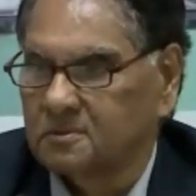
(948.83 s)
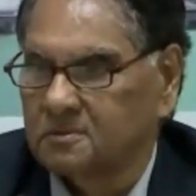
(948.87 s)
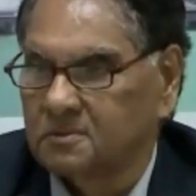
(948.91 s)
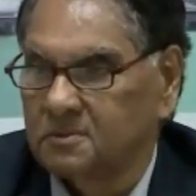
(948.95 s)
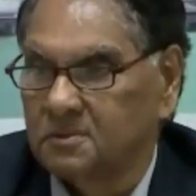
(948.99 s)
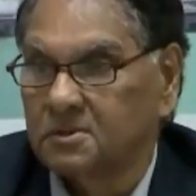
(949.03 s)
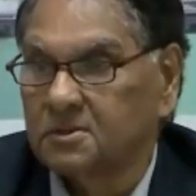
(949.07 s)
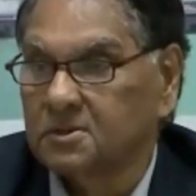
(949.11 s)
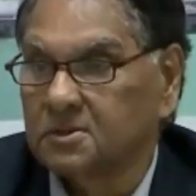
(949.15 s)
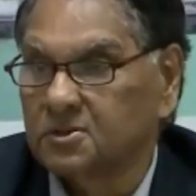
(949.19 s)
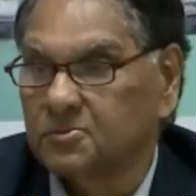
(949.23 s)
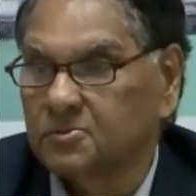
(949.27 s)

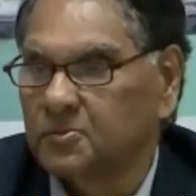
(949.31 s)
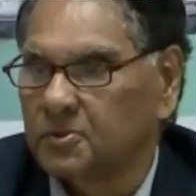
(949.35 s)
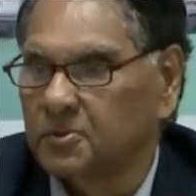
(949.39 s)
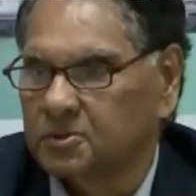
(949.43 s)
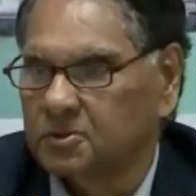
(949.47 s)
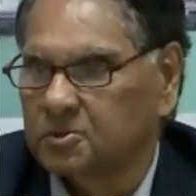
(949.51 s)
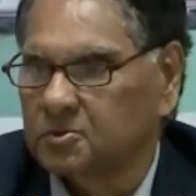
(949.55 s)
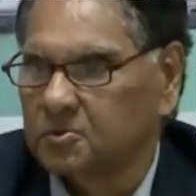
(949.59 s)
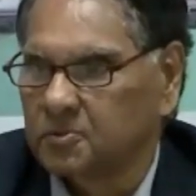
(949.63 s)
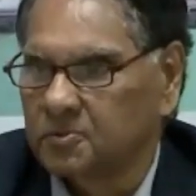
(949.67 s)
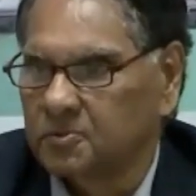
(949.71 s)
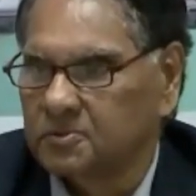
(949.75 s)

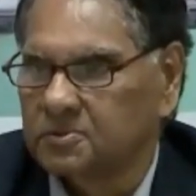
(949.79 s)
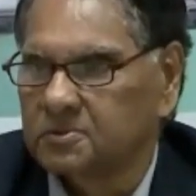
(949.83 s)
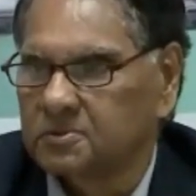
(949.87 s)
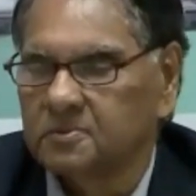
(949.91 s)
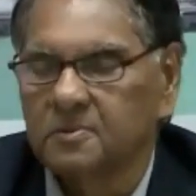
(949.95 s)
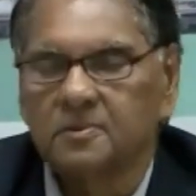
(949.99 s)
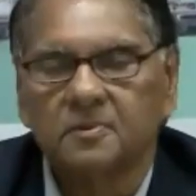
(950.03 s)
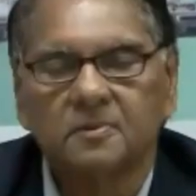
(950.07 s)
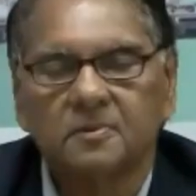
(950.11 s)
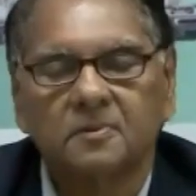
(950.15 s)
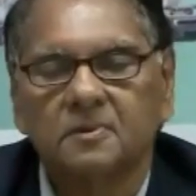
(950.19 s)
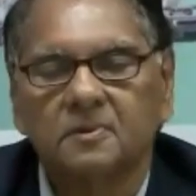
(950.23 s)
irrespective of
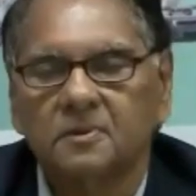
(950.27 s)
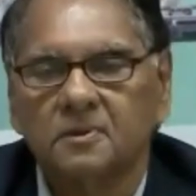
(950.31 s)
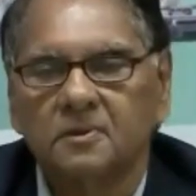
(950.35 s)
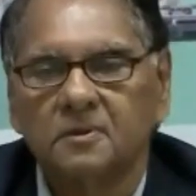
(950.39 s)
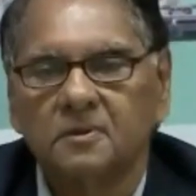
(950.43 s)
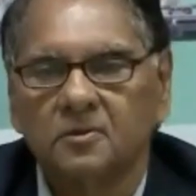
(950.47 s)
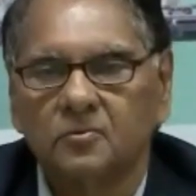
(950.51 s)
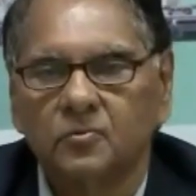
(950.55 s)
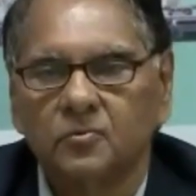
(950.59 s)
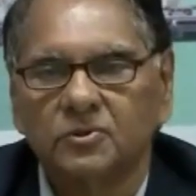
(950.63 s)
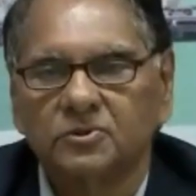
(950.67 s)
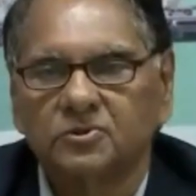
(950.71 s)

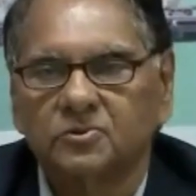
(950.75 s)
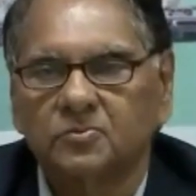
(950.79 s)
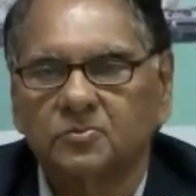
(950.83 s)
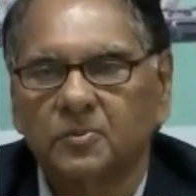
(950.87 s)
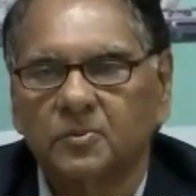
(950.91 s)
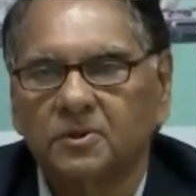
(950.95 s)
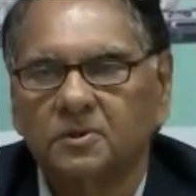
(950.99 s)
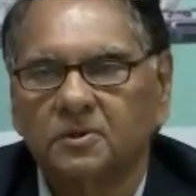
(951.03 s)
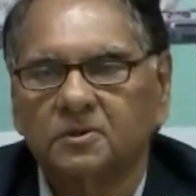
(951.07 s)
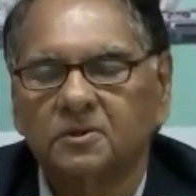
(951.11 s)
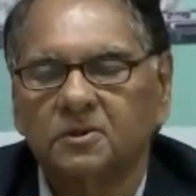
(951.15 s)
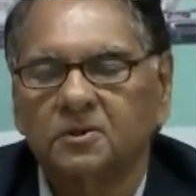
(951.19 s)

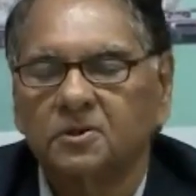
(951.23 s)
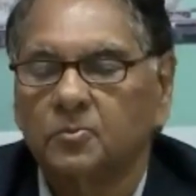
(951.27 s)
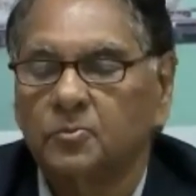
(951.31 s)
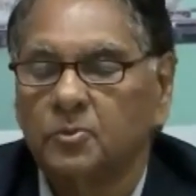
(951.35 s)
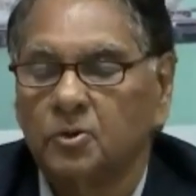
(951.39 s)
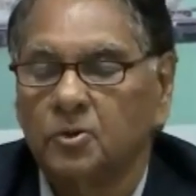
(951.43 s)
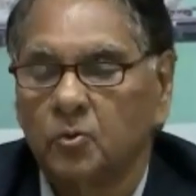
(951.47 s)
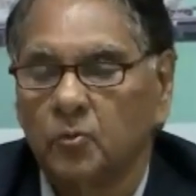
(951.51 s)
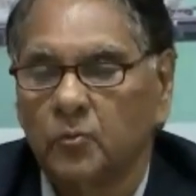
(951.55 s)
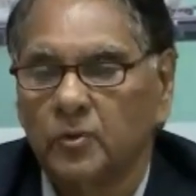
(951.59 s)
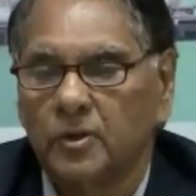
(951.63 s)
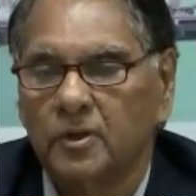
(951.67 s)
investment in a
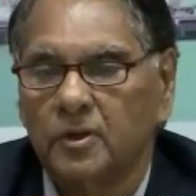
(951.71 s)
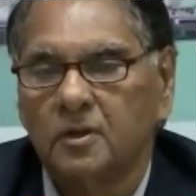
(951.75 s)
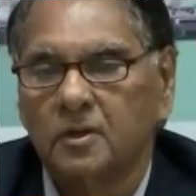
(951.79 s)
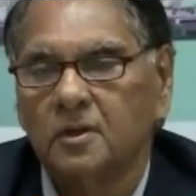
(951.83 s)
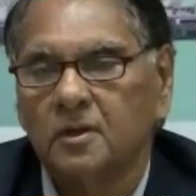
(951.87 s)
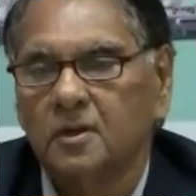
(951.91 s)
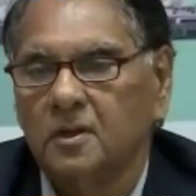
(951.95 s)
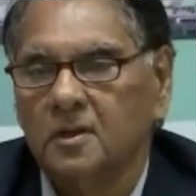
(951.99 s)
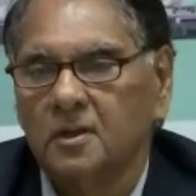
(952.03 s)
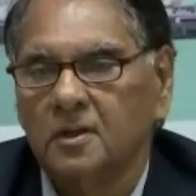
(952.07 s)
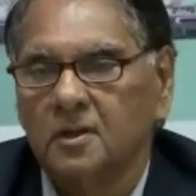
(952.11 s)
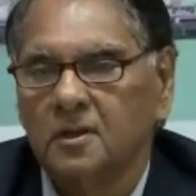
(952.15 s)
big way,
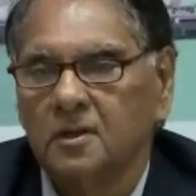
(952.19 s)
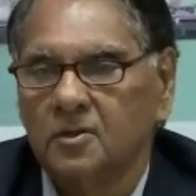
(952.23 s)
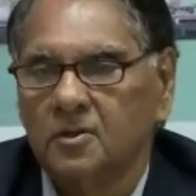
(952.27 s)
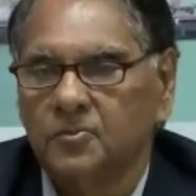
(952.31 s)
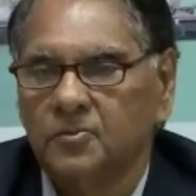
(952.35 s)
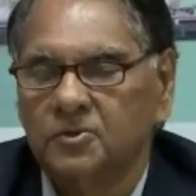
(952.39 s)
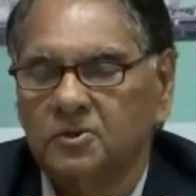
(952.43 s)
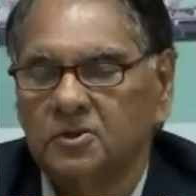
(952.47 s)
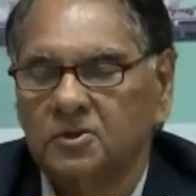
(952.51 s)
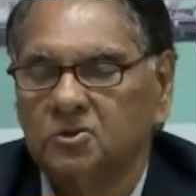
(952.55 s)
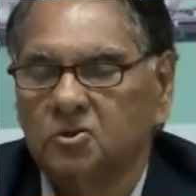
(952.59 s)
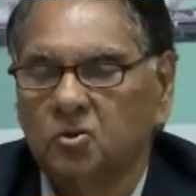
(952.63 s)

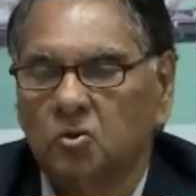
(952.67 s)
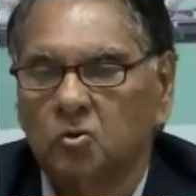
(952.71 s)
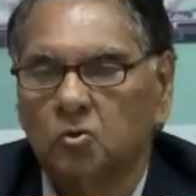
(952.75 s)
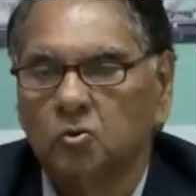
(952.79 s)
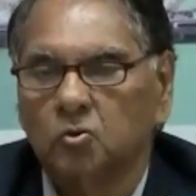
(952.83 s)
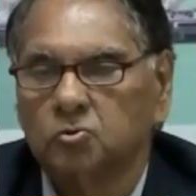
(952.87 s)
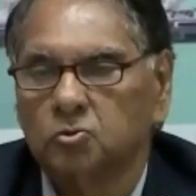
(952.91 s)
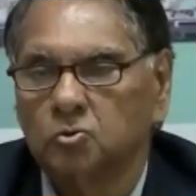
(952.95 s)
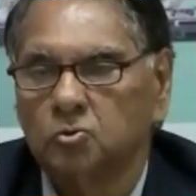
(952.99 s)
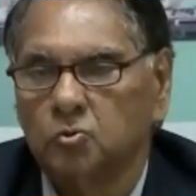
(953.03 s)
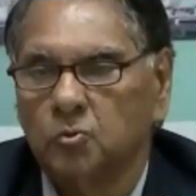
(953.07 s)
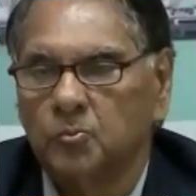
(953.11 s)
if it is
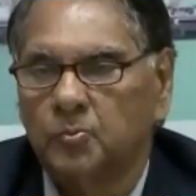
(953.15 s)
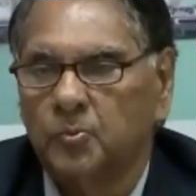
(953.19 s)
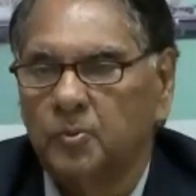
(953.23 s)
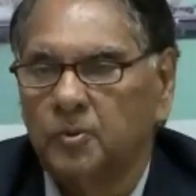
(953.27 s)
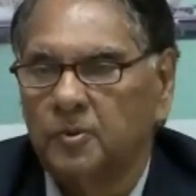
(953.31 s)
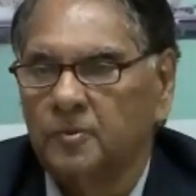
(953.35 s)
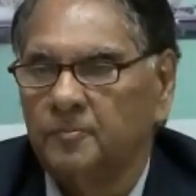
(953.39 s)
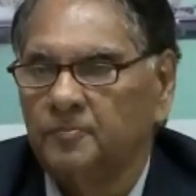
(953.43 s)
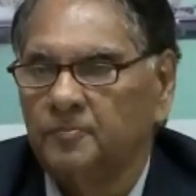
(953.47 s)
closed loop,